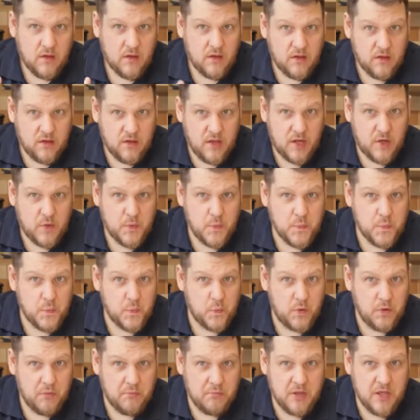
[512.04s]
That
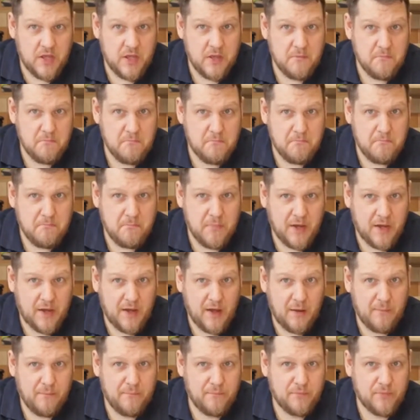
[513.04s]
will be
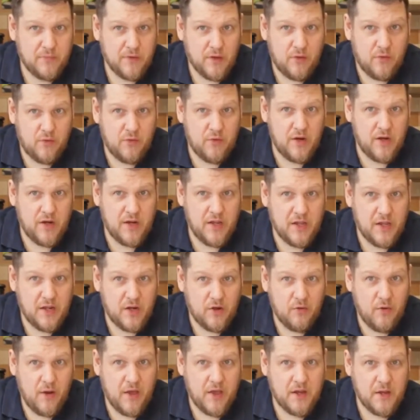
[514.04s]
become a really
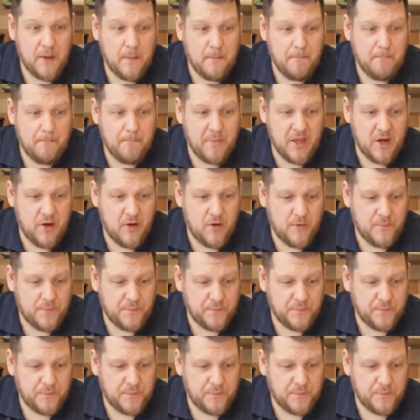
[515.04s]
great beer.